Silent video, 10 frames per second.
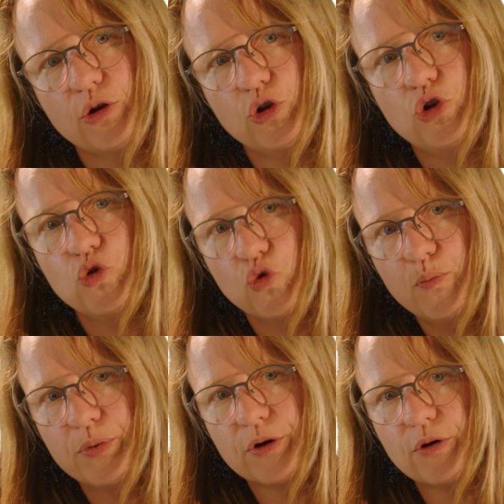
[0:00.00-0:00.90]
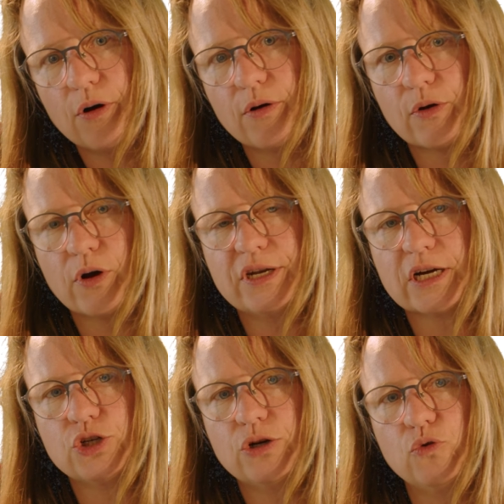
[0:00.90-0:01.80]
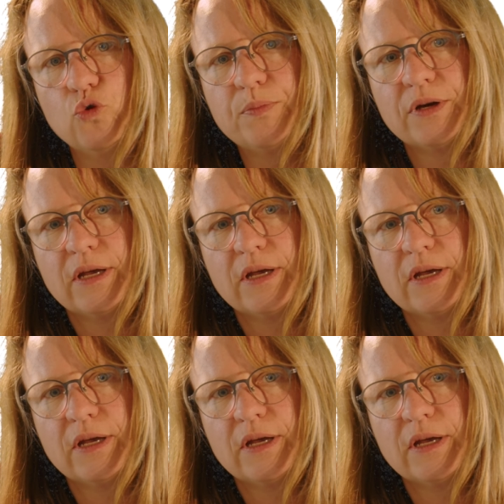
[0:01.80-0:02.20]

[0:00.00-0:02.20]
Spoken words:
loop, conductor loop,